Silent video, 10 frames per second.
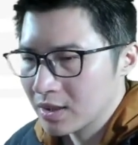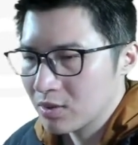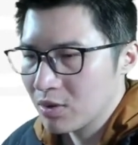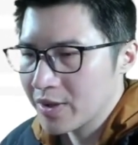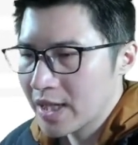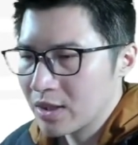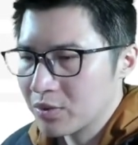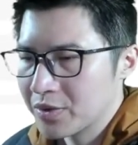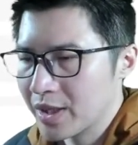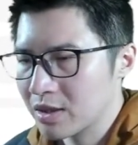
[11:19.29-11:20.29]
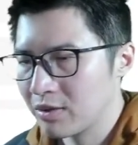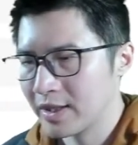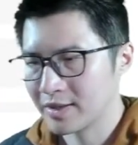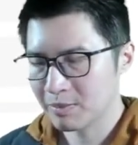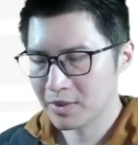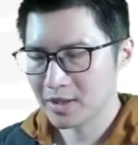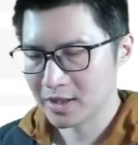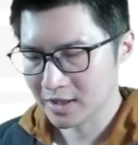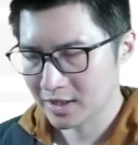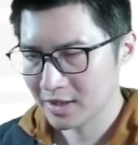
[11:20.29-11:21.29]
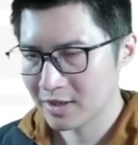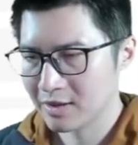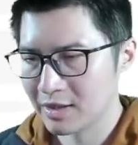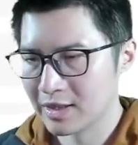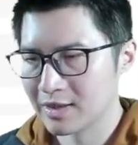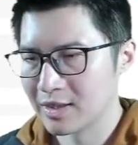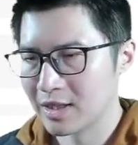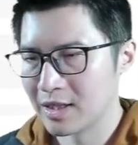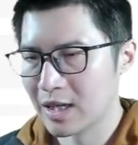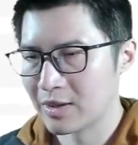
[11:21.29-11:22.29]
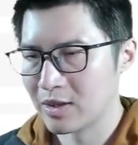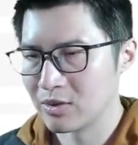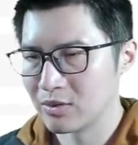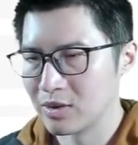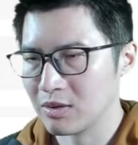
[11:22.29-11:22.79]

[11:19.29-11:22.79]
what we can do is we can go and split it. So let's say I can do,